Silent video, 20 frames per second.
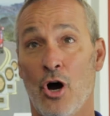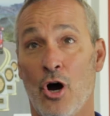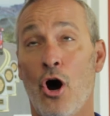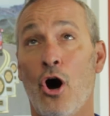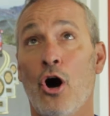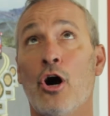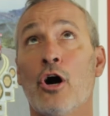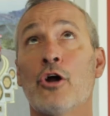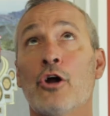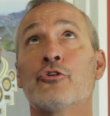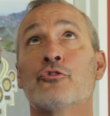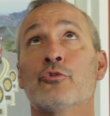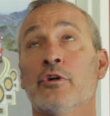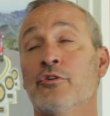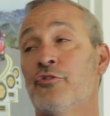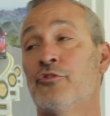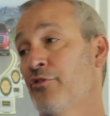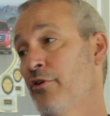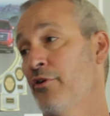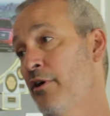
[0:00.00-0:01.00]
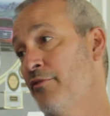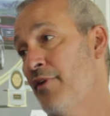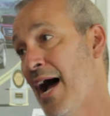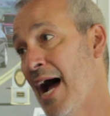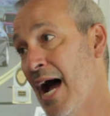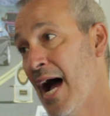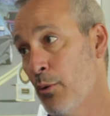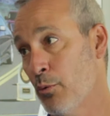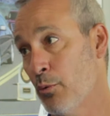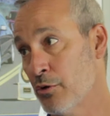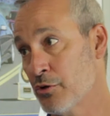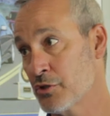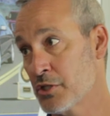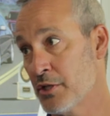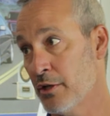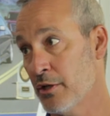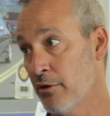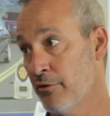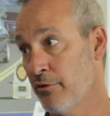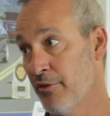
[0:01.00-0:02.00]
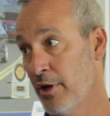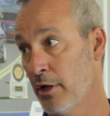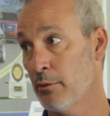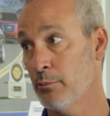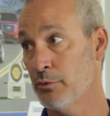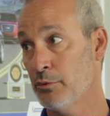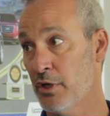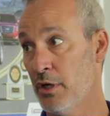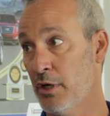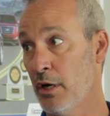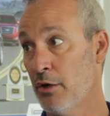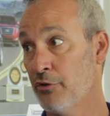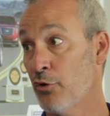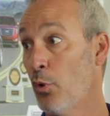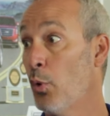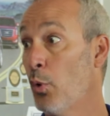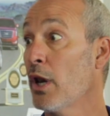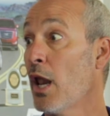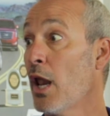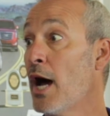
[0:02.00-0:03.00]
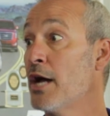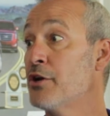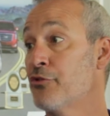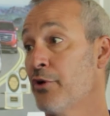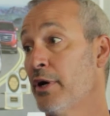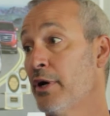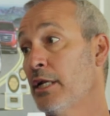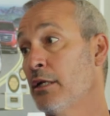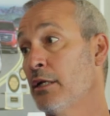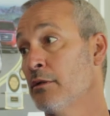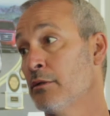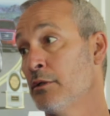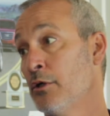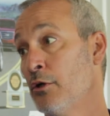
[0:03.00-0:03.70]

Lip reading: hundreds of hours that are available to us online training.